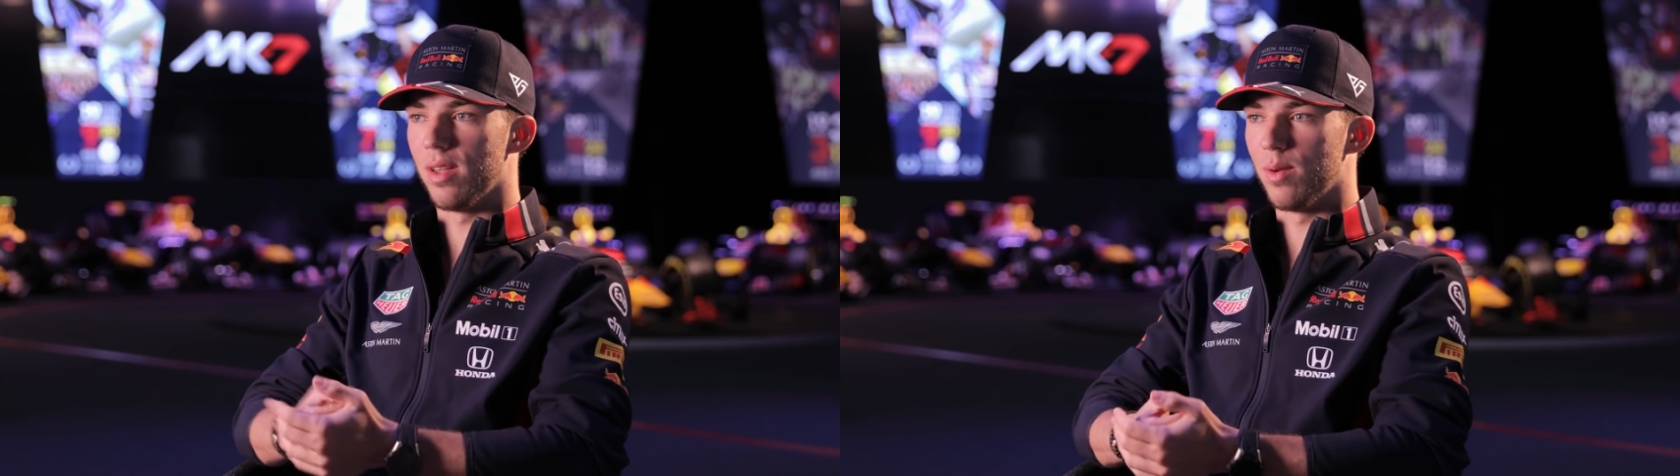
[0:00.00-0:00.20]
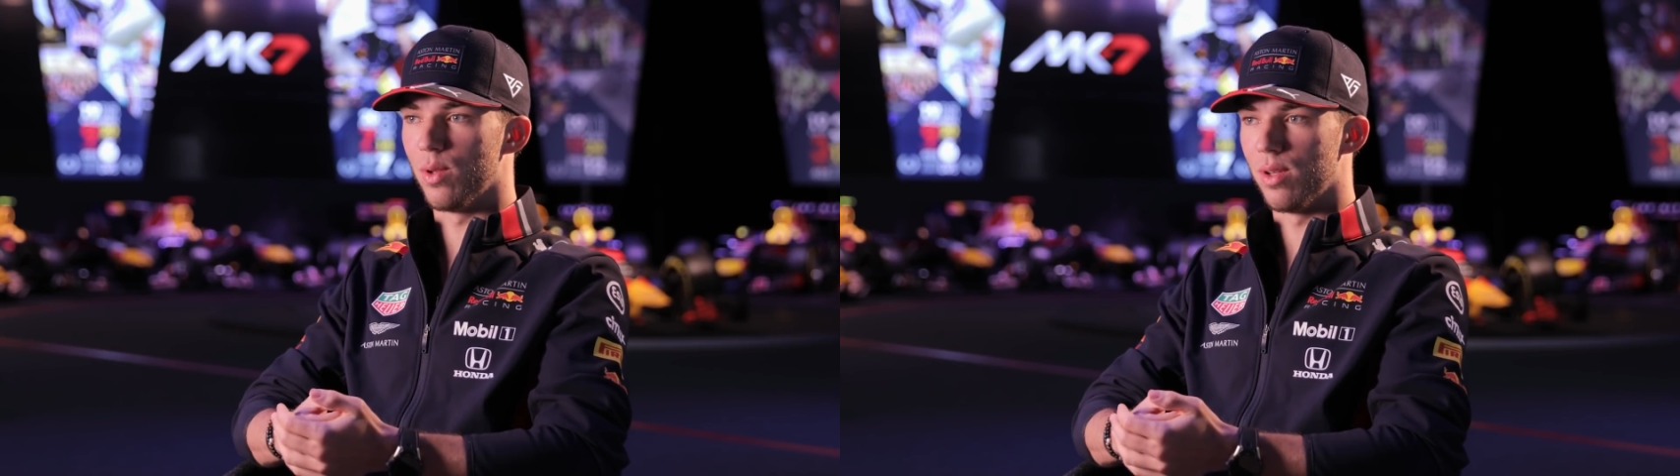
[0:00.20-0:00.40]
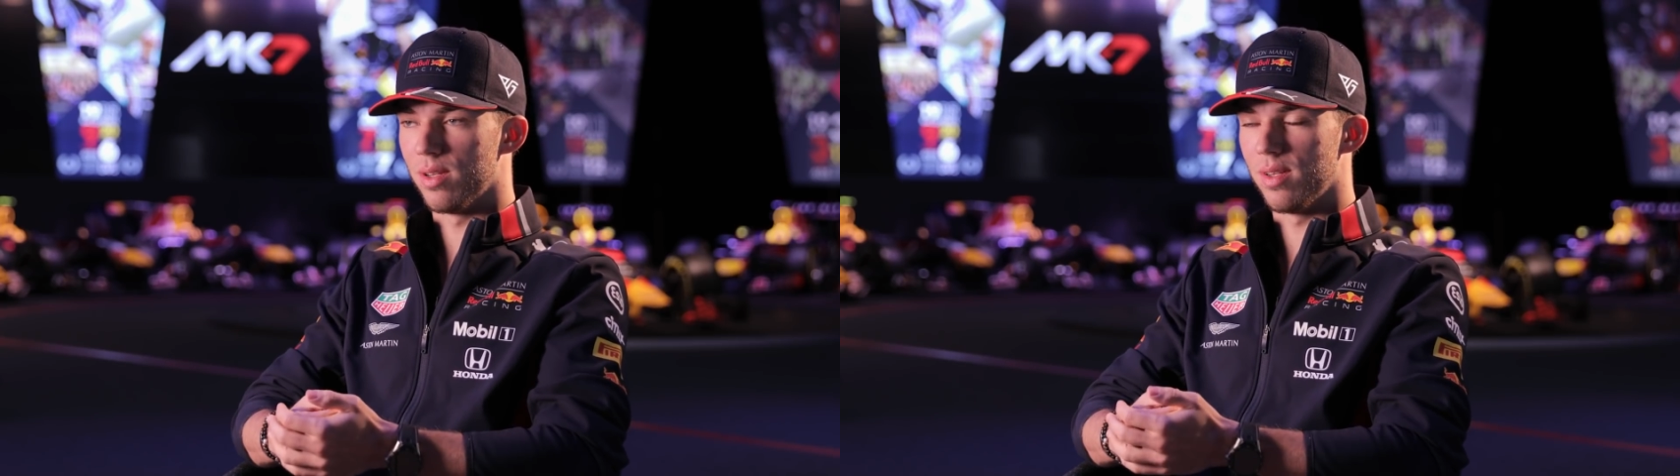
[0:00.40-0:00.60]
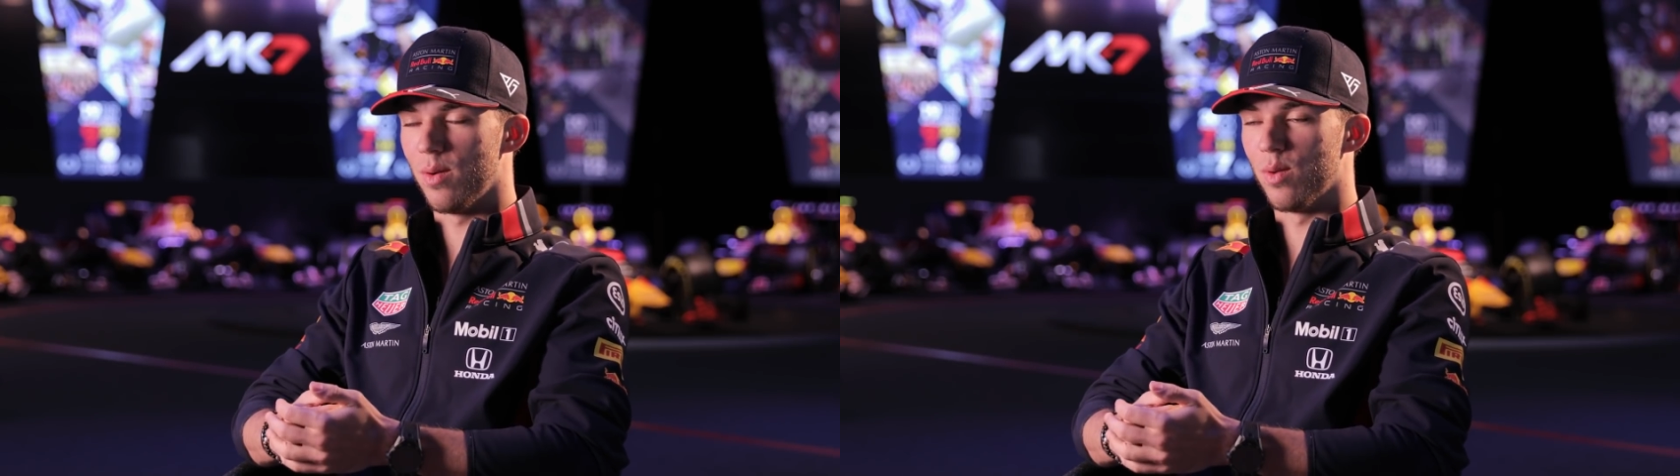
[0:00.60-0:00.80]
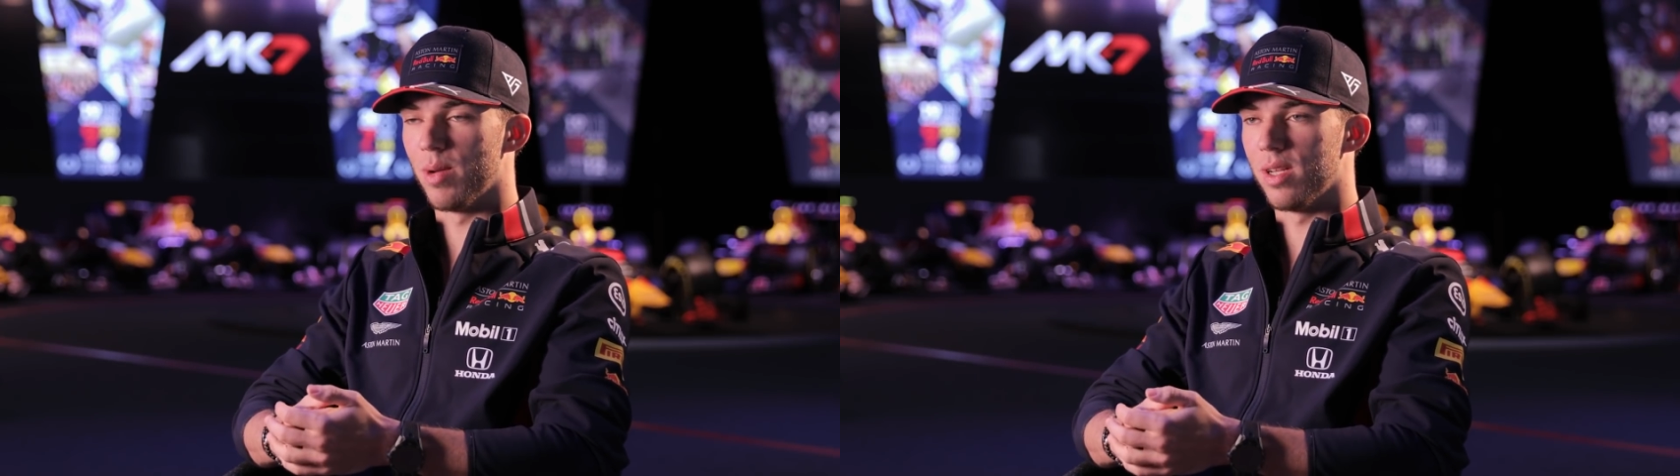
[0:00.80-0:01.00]
they
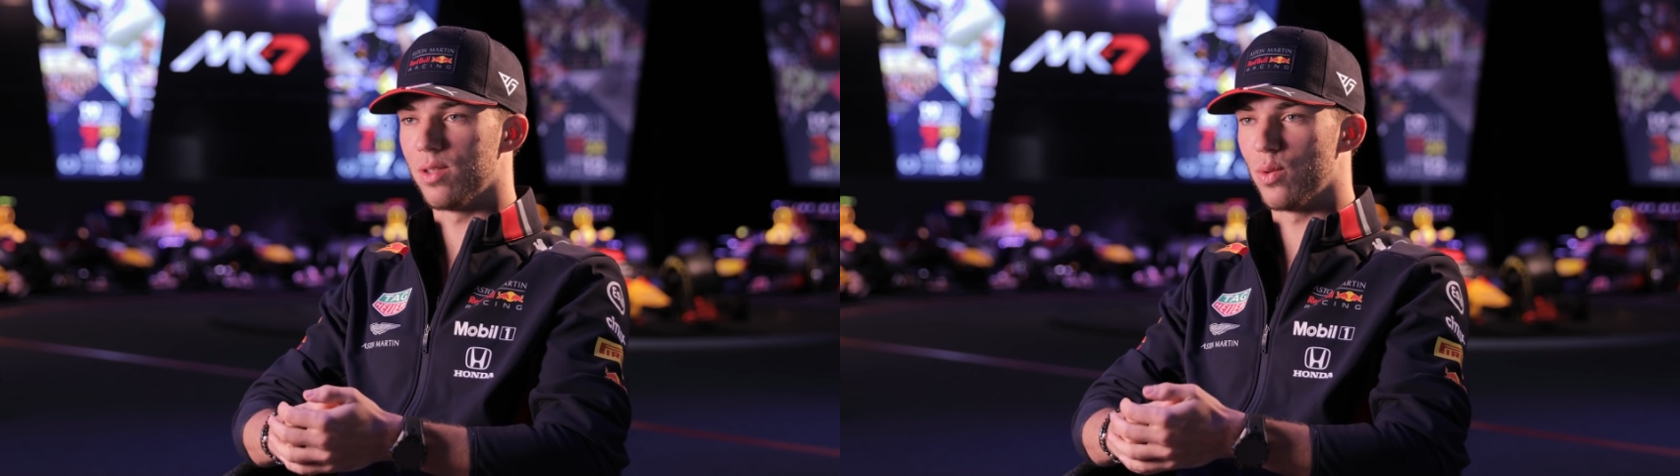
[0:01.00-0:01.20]
will manage